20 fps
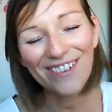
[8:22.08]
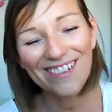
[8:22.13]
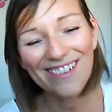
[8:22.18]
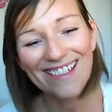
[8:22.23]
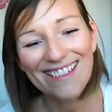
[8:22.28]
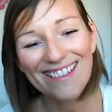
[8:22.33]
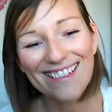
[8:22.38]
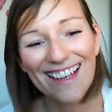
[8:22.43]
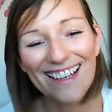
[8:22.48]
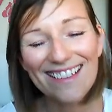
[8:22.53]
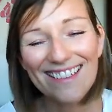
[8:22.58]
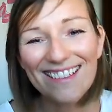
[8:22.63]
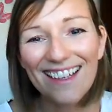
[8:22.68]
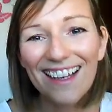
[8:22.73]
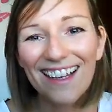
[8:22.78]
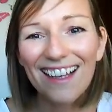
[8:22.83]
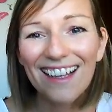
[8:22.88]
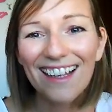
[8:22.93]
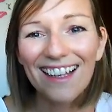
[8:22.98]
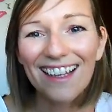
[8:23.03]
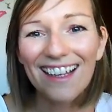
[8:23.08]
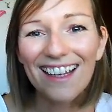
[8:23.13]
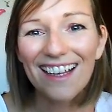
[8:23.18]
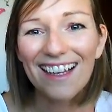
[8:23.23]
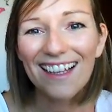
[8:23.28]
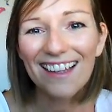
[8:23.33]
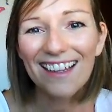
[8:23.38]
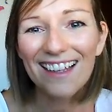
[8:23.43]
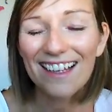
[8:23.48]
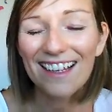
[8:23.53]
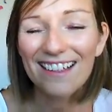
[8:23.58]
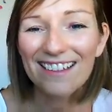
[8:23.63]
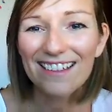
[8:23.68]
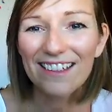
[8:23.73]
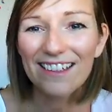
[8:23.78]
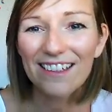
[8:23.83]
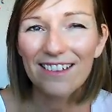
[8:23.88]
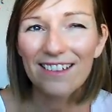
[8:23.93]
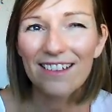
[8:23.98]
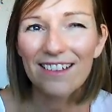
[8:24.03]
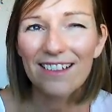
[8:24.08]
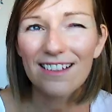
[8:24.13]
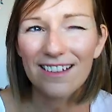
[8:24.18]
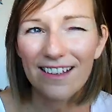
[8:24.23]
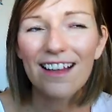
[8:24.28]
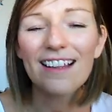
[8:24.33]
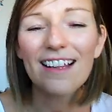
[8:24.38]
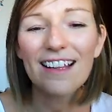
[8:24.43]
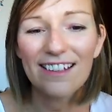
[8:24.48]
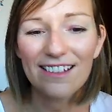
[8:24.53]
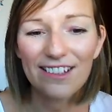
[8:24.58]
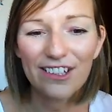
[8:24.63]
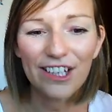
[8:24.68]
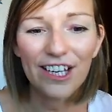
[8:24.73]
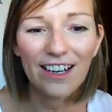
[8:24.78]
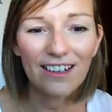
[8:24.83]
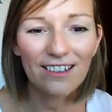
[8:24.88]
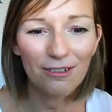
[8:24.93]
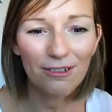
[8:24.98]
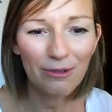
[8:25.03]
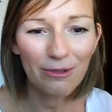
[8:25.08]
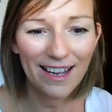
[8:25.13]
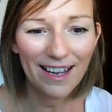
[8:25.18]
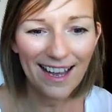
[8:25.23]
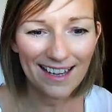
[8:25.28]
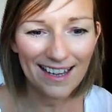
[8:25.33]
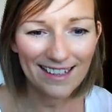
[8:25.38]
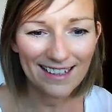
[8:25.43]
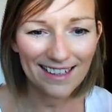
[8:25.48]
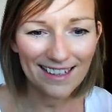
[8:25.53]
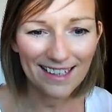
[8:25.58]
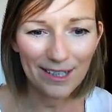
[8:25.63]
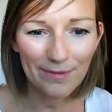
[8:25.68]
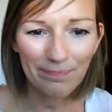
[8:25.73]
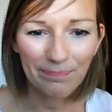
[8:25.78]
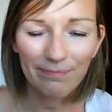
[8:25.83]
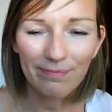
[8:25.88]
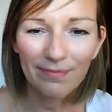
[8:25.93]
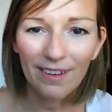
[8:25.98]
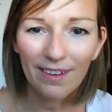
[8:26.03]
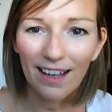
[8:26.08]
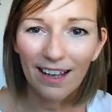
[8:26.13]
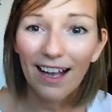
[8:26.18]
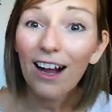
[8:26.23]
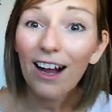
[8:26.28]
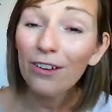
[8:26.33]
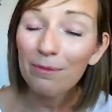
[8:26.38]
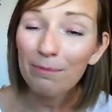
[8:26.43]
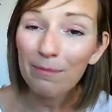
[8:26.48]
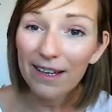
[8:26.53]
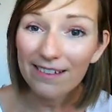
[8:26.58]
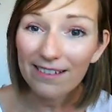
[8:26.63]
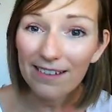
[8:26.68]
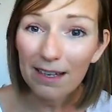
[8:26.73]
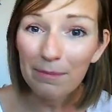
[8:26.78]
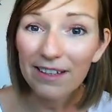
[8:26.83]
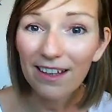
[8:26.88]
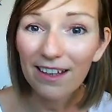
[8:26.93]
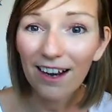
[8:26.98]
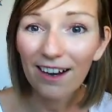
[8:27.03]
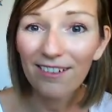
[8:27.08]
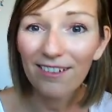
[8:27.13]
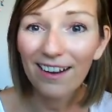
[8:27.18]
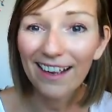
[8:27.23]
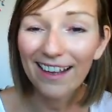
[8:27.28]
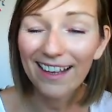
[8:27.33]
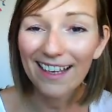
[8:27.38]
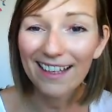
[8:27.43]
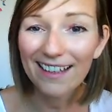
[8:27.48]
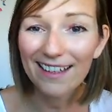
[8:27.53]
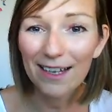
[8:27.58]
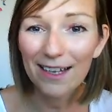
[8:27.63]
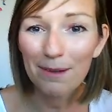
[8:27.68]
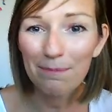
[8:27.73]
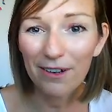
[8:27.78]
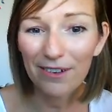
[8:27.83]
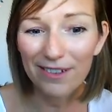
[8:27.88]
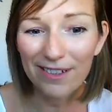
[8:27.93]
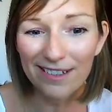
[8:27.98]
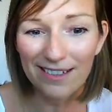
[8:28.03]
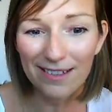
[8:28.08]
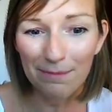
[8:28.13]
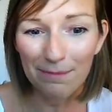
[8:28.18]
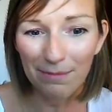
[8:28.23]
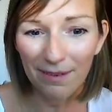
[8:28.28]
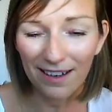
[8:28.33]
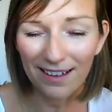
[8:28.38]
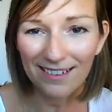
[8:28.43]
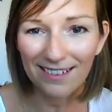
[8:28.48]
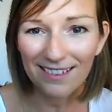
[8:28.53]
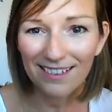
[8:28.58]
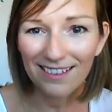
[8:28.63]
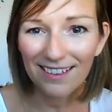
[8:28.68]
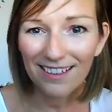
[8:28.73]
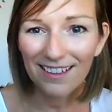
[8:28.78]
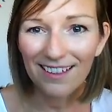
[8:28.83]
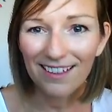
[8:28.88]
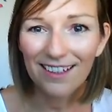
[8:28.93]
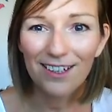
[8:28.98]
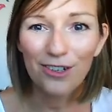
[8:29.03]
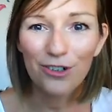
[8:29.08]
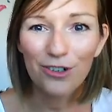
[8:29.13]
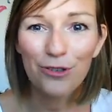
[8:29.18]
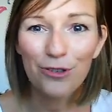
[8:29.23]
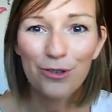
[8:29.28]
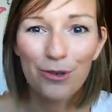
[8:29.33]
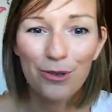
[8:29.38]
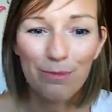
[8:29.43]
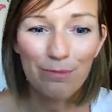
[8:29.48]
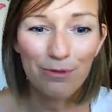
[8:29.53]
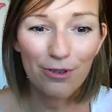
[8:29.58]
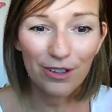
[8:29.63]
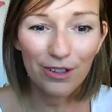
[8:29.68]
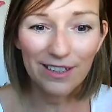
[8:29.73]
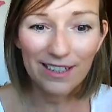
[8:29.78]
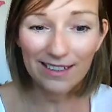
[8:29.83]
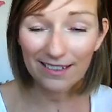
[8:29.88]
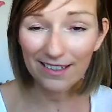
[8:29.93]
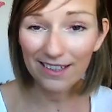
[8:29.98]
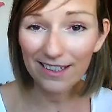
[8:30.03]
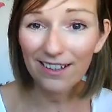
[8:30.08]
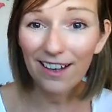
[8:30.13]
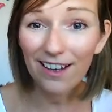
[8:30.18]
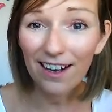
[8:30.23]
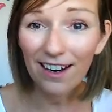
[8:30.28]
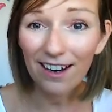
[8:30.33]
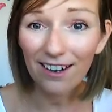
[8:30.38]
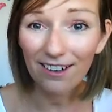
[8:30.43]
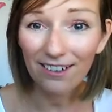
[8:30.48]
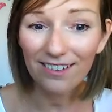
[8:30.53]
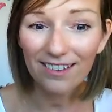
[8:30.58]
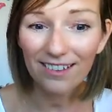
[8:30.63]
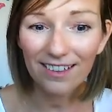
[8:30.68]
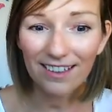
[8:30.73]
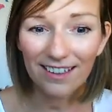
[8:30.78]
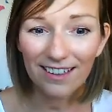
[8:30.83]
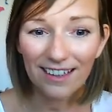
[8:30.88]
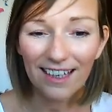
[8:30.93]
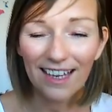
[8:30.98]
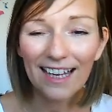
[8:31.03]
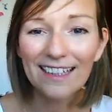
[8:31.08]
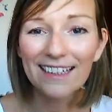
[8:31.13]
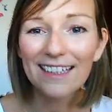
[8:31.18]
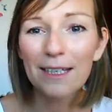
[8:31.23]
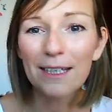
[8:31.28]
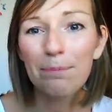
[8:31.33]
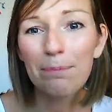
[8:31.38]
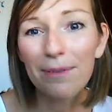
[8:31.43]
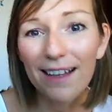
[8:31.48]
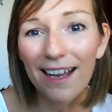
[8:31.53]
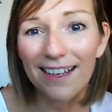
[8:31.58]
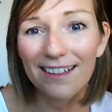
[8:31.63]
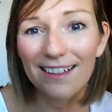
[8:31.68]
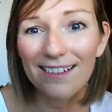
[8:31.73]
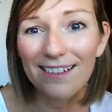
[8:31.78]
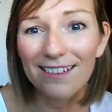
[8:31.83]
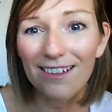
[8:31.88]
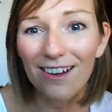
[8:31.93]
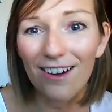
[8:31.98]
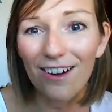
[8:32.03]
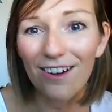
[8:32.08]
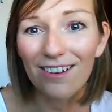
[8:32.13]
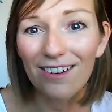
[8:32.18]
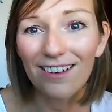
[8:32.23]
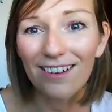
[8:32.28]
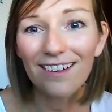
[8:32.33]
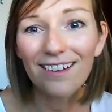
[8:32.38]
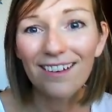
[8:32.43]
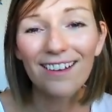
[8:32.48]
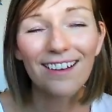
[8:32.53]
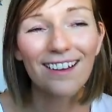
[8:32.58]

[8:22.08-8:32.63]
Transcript: For instance, last yeah last year we had a on my seminar I had a participant who brought his guitar and he played a song,